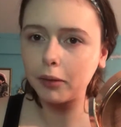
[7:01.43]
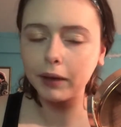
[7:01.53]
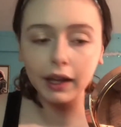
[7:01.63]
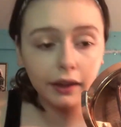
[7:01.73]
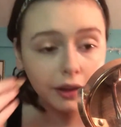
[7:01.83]

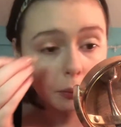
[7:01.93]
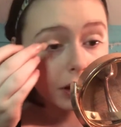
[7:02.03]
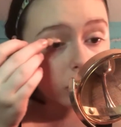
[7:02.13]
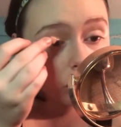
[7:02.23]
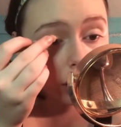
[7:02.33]
lemonade a little
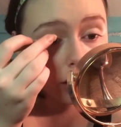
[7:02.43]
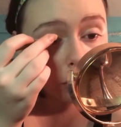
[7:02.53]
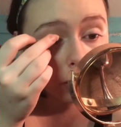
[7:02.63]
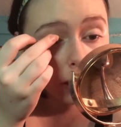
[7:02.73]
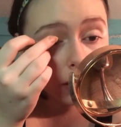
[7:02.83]
bit
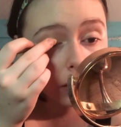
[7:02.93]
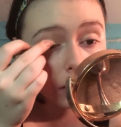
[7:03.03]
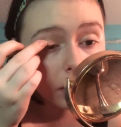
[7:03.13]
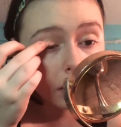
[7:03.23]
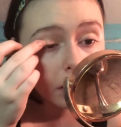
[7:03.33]
darker pink.
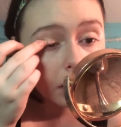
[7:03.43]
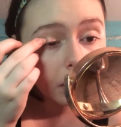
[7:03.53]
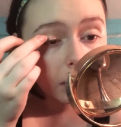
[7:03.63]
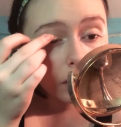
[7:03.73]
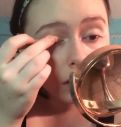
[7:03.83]

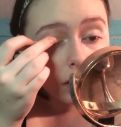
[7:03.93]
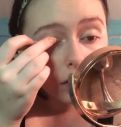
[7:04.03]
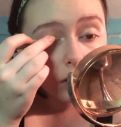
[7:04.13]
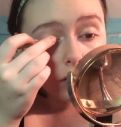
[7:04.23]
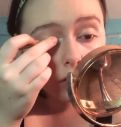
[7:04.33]

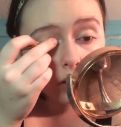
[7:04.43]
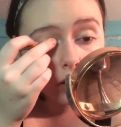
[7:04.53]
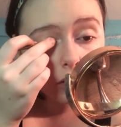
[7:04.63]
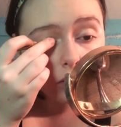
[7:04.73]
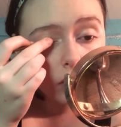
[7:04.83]
A
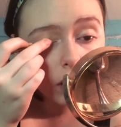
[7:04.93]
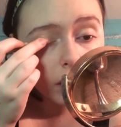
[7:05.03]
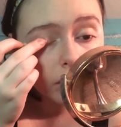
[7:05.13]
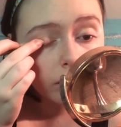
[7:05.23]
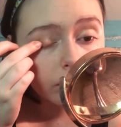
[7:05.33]
little
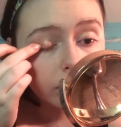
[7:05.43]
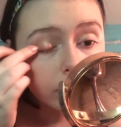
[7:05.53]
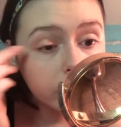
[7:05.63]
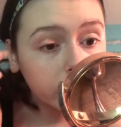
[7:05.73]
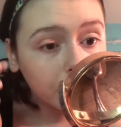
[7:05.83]
more
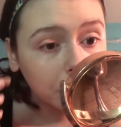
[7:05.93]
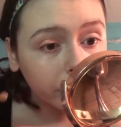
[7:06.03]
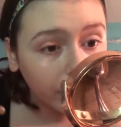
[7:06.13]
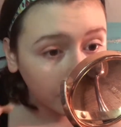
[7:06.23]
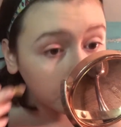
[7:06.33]
summer
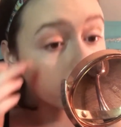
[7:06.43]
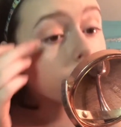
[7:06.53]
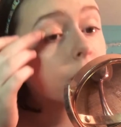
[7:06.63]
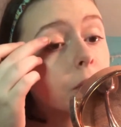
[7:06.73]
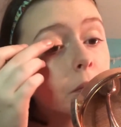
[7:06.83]

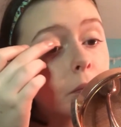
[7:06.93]
vibes.